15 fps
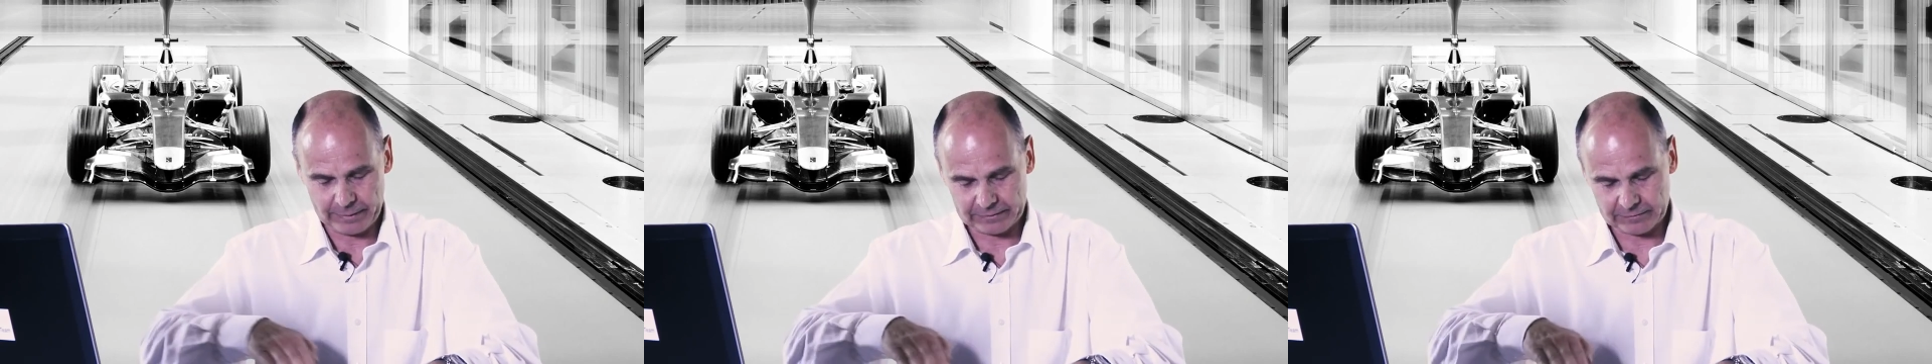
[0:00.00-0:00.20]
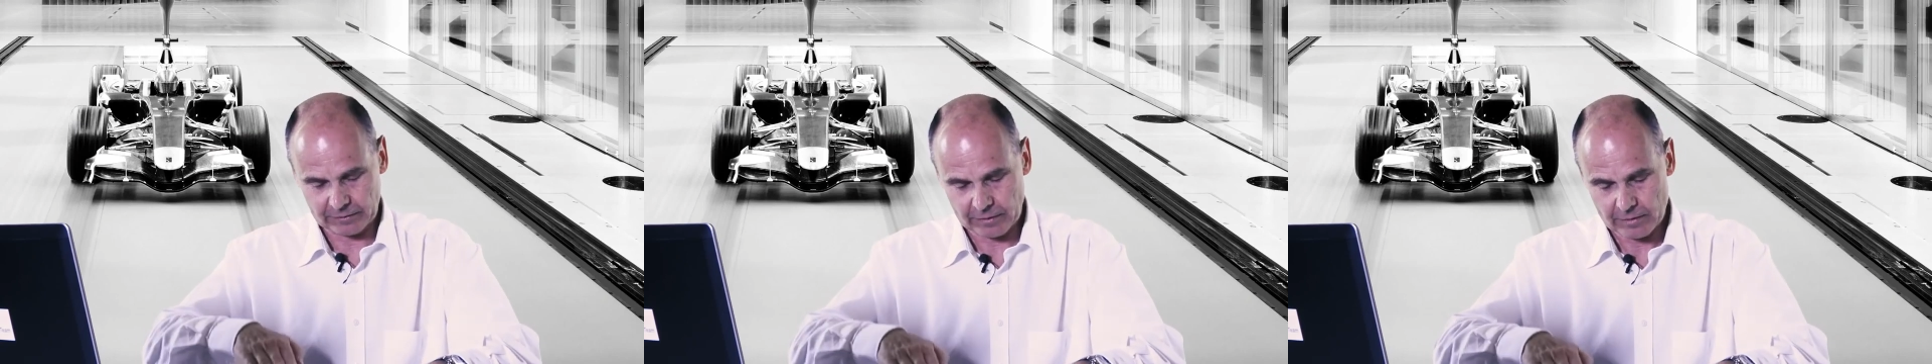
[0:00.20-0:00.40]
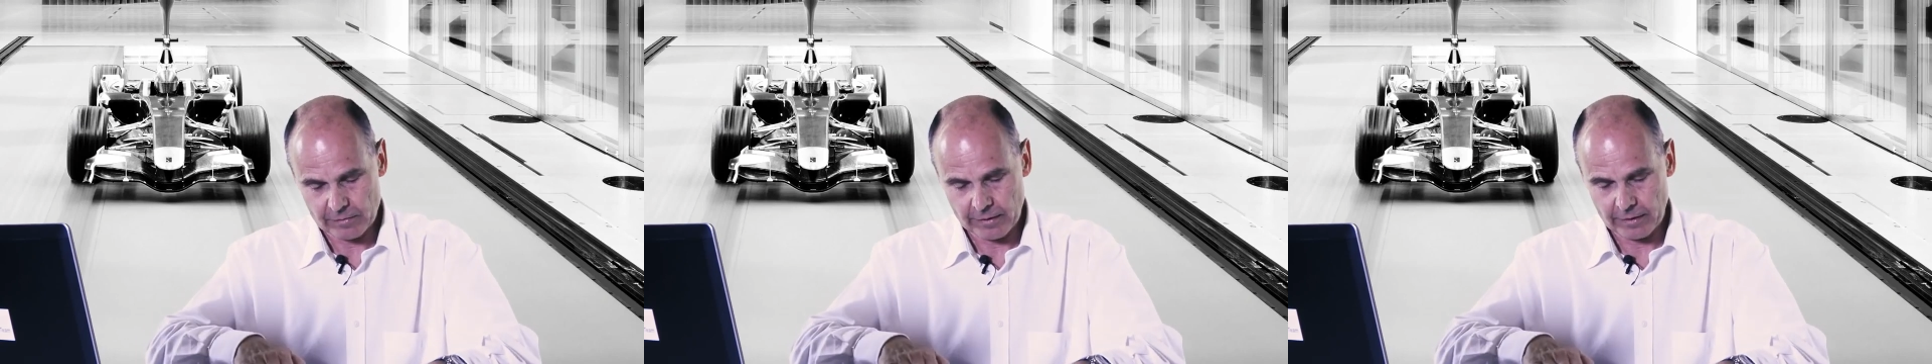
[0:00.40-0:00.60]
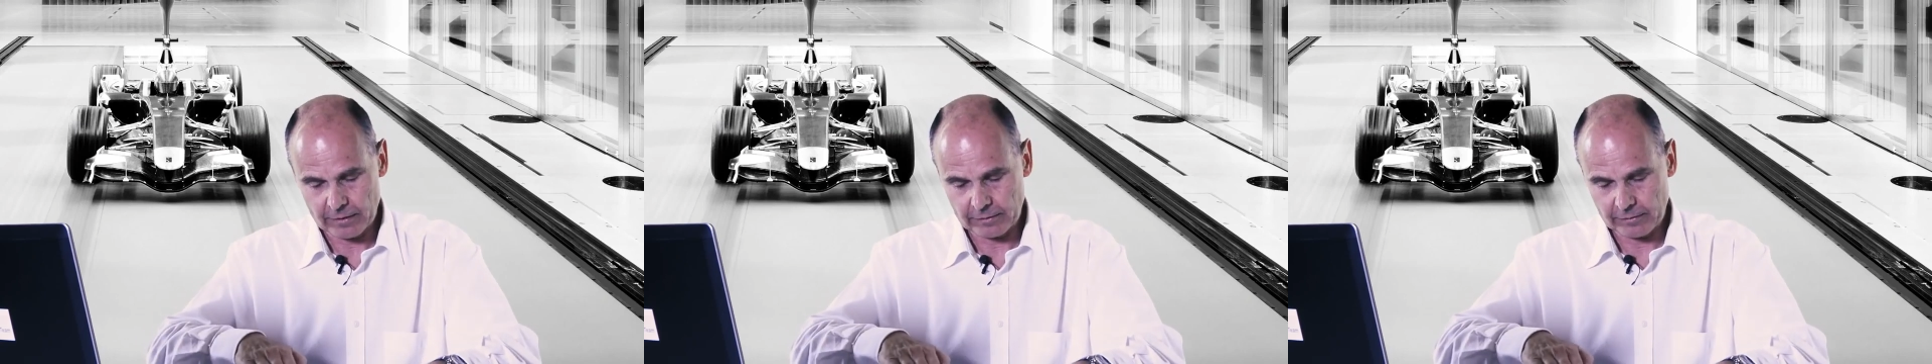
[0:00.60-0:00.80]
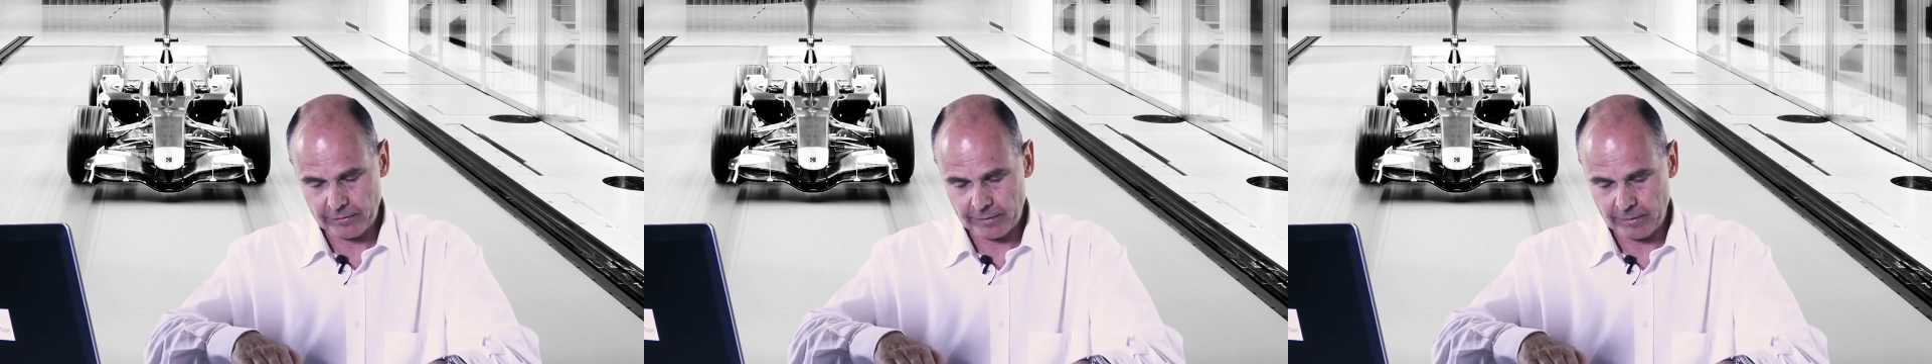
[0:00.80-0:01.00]
But
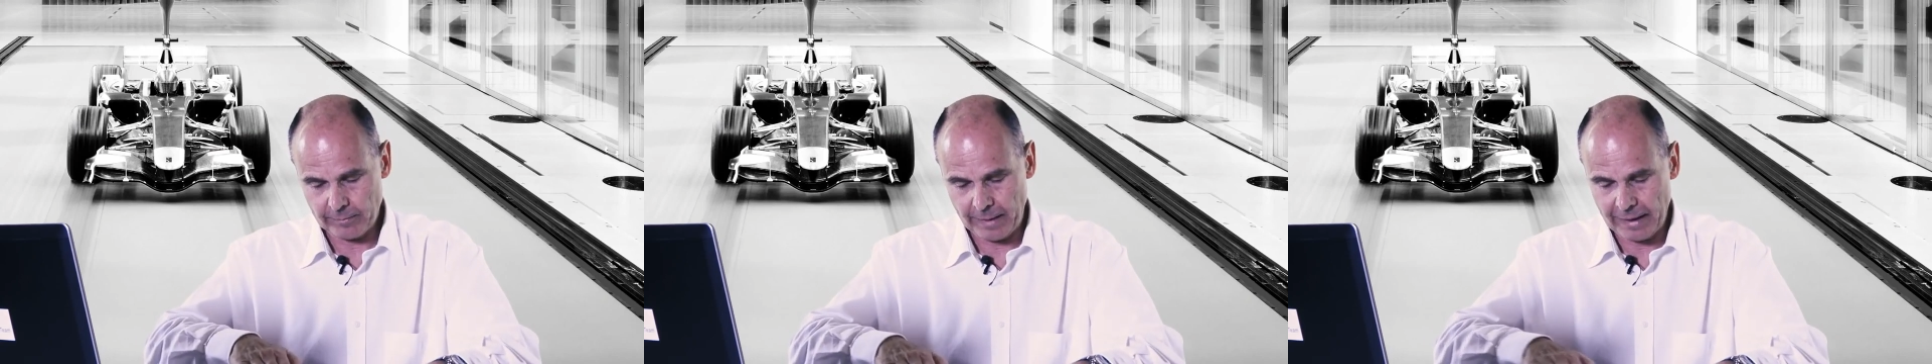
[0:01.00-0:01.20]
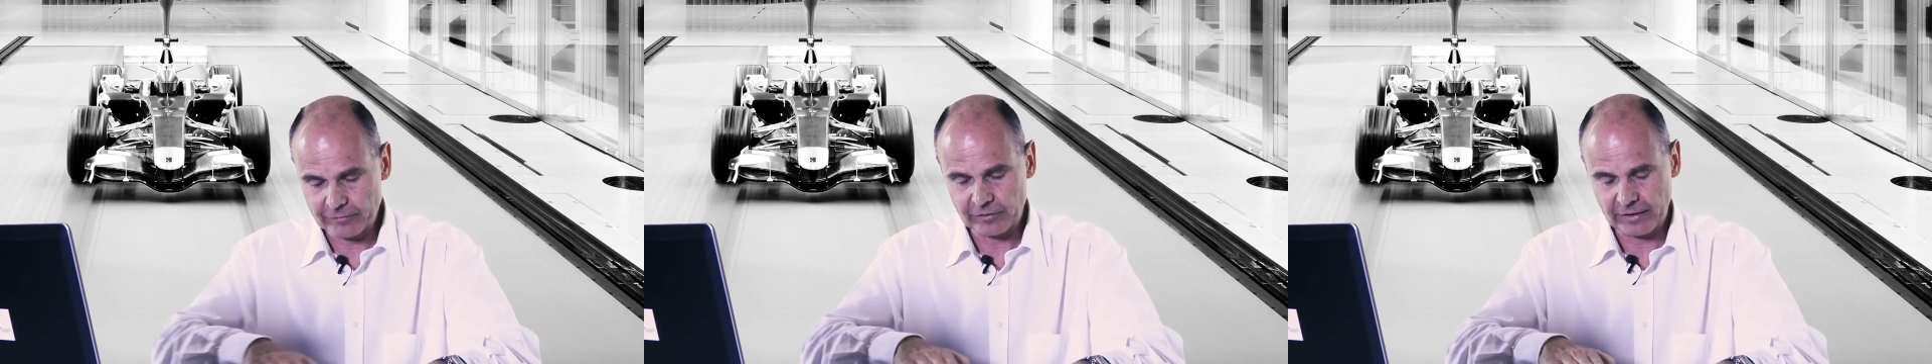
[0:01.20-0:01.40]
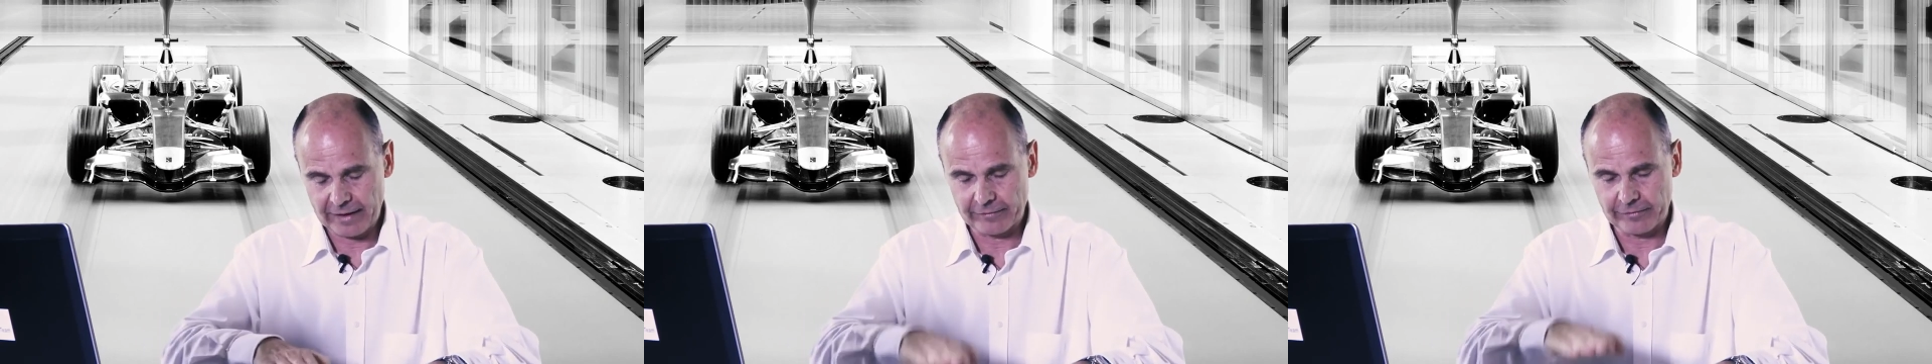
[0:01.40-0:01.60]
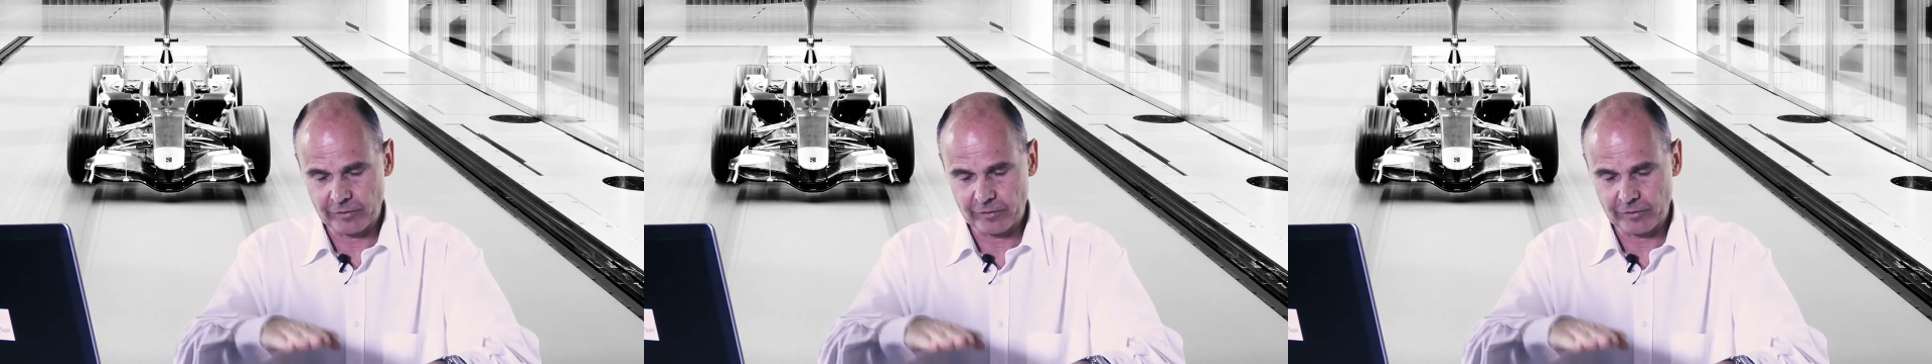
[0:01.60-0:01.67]
the boundary layer